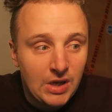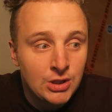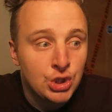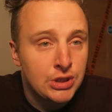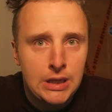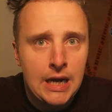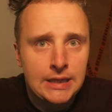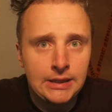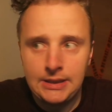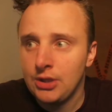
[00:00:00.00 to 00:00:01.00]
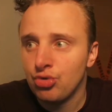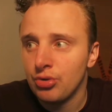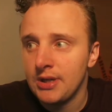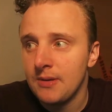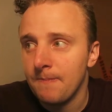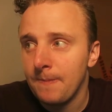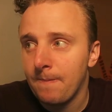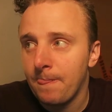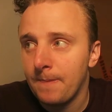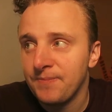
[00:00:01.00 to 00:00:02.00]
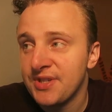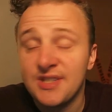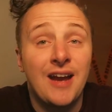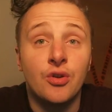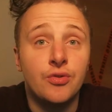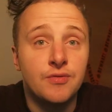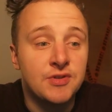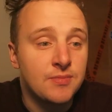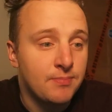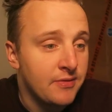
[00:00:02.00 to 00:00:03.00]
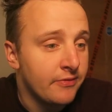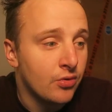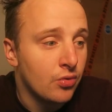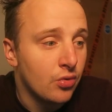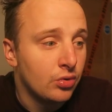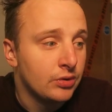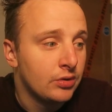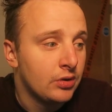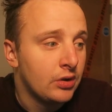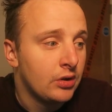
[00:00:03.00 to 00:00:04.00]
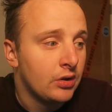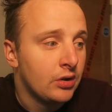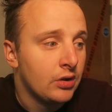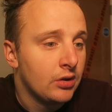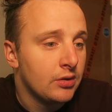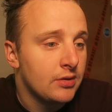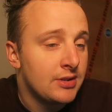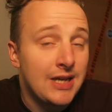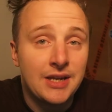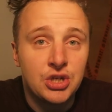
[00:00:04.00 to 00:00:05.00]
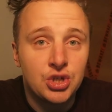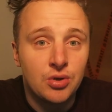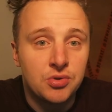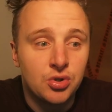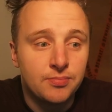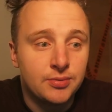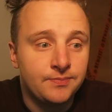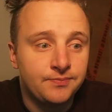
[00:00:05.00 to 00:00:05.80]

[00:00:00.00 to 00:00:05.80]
And she died literally seconds before Danny showed up.